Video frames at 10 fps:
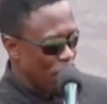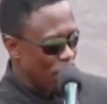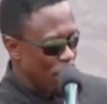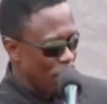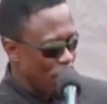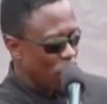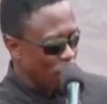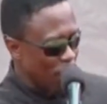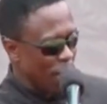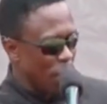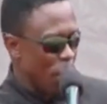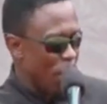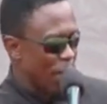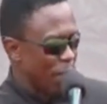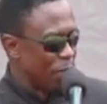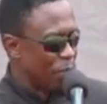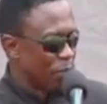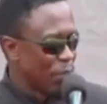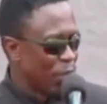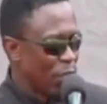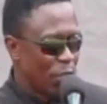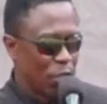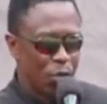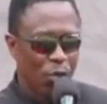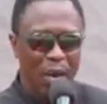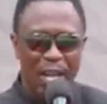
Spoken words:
sportsmen and women. You